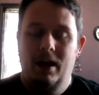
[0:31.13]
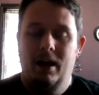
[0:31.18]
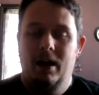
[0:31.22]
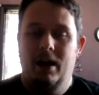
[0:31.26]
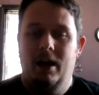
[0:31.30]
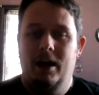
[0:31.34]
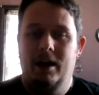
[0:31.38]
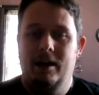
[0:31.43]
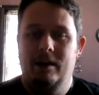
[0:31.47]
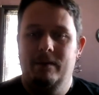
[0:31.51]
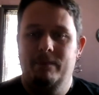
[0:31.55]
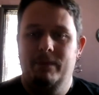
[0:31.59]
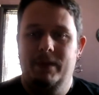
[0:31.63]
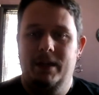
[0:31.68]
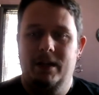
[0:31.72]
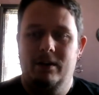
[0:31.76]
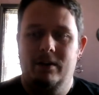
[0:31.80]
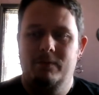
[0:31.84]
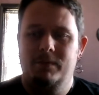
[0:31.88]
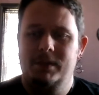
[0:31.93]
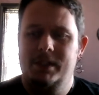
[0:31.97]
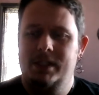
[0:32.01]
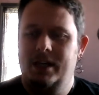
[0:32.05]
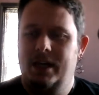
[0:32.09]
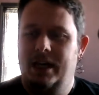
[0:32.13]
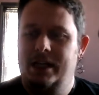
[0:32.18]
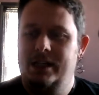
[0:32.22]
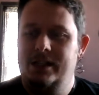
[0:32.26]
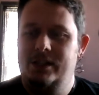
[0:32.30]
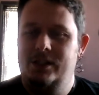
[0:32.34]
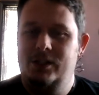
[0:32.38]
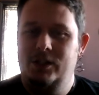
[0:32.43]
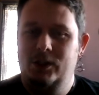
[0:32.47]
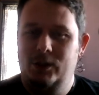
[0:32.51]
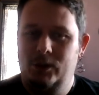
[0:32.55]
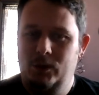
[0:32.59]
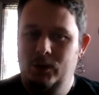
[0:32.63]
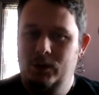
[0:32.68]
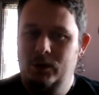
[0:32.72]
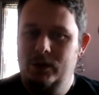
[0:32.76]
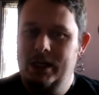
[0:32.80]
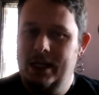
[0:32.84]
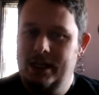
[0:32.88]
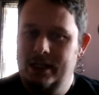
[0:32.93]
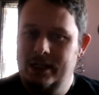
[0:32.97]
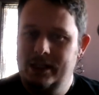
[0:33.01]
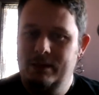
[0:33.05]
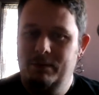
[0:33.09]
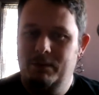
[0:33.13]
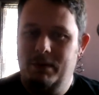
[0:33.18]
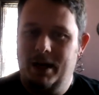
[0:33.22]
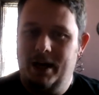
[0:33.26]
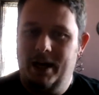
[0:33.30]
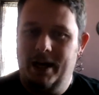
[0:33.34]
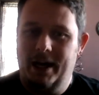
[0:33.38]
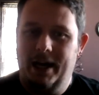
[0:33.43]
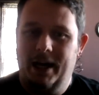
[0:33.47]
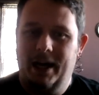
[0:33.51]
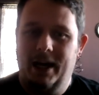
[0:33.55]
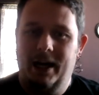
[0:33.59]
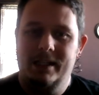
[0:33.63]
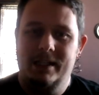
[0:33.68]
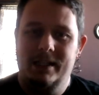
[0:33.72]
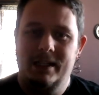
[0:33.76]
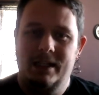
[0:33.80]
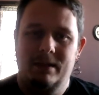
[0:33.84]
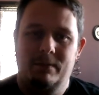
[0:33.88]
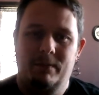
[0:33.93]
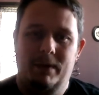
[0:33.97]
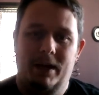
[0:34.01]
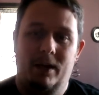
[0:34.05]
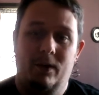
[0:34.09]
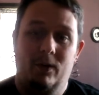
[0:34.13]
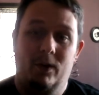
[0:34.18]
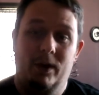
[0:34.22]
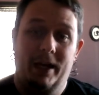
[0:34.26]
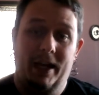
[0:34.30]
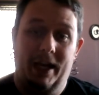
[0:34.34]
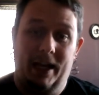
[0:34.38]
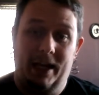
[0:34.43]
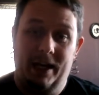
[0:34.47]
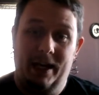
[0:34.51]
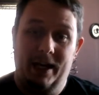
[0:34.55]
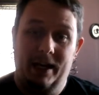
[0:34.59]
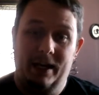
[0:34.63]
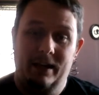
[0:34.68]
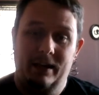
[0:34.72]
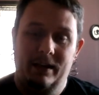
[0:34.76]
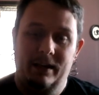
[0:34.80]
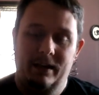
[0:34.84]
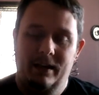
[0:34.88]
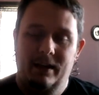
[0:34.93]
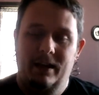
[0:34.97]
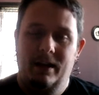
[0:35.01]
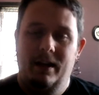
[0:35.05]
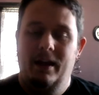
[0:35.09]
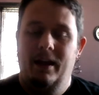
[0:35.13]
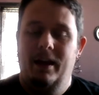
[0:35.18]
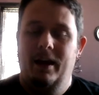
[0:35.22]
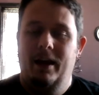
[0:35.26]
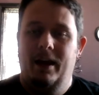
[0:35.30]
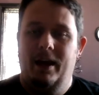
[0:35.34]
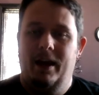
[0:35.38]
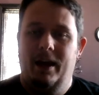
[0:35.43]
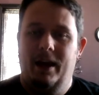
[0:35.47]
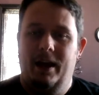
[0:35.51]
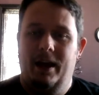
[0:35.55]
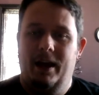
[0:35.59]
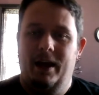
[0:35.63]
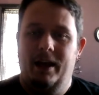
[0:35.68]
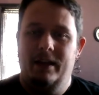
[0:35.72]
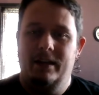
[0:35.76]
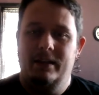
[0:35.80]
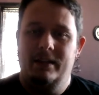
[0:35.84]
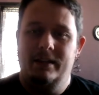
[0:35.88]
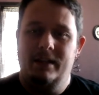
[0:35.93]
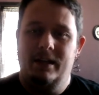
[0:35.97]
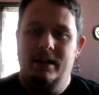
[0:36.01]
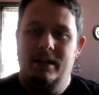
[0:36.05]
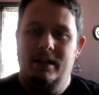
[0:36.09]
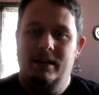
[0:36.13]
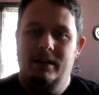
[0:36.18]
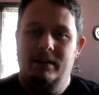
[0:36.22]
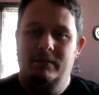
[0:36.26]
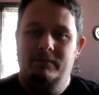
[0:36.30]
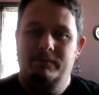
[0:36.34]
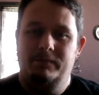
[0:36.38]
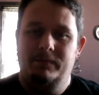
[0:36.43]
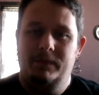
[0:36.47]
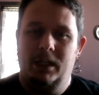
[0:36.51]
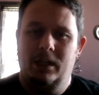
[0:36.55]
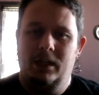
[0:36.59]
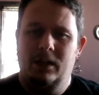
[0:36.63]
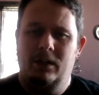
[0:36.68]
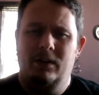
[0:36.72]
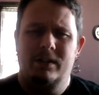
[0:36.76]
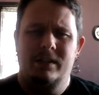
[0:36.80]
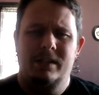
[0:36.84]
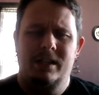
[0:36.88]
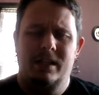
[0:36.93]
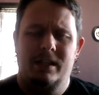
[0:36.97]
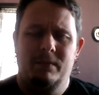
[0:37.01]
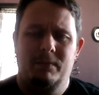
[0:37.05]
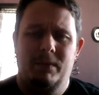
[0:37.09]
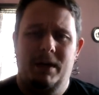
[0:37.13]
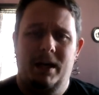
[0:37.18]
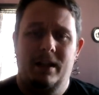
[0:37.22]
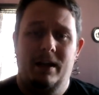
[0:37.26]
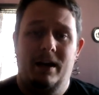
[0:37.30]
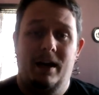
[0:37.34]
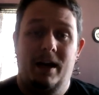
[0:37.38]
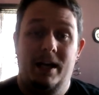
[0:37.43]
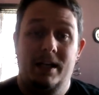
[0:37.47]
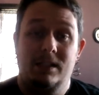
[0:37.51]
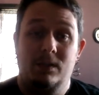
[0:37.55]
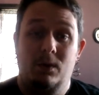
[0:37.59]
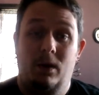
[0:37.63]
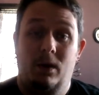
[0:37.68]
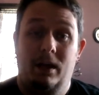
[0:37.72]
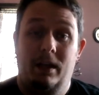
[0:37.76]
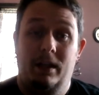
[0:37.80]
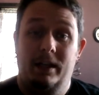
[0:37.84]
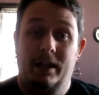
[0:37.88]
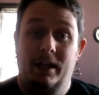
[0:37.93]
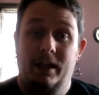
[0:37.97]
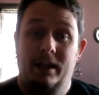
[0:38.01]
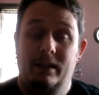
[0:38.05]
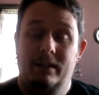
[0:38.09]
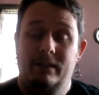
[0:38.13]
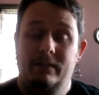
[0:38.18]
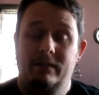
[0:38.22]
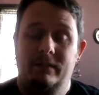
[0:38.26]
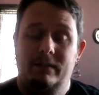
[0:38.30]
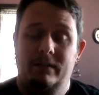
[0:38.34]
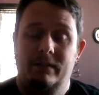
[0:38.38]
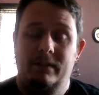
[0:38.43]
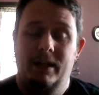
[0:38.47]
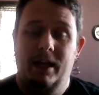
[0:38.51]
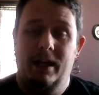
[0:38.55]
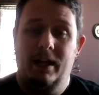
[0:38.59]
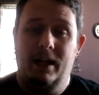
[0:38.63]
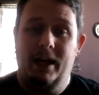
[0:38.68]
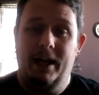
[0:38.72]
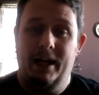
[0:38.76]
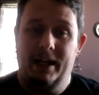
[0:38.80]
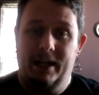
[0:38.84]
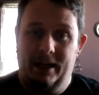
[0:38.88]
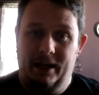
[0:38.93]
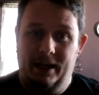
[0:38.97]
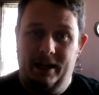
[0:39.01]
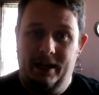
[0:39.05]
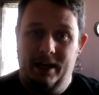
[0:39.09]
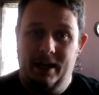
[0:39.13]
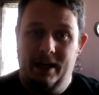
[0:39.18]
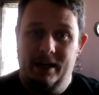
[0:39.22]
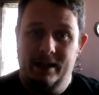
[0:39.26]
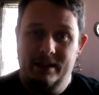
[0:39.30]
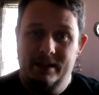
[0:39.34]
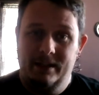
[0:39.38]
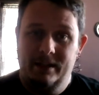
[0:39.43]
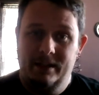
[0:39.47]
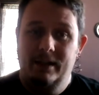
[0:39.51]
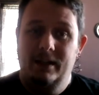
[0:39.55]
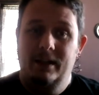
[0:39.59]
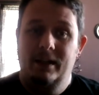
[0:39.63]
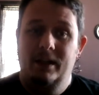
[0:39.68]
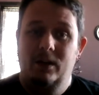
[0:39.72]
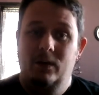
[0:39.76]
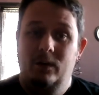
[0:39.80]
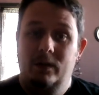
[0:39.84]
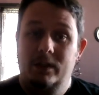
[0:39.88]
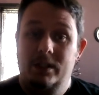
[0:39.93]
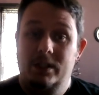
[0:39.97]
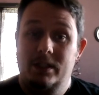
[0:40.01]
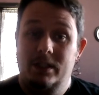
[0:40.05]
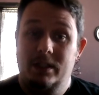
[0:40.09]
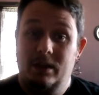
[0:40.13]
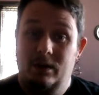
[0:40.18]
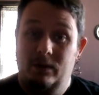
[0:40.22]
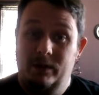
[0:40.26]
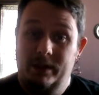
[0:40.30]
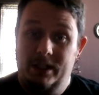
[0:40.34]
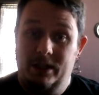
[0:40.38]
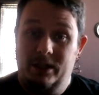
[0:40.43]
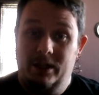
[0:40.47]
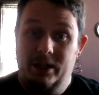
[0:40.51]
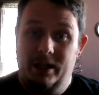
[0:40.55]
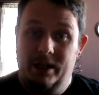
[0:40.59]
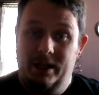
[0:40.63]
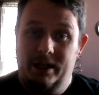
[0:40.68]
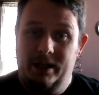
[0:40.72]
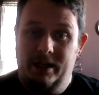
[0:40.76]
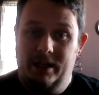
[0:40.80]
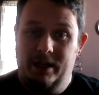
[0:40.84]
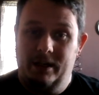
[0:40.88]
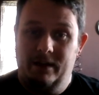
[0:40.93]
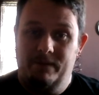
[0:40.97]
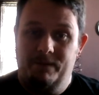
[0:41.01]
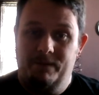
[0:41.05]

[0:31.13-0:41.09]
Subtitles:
The herbs that I do tend to buy organic, and tend to buy the highest quality that I can get, which is always a good idea.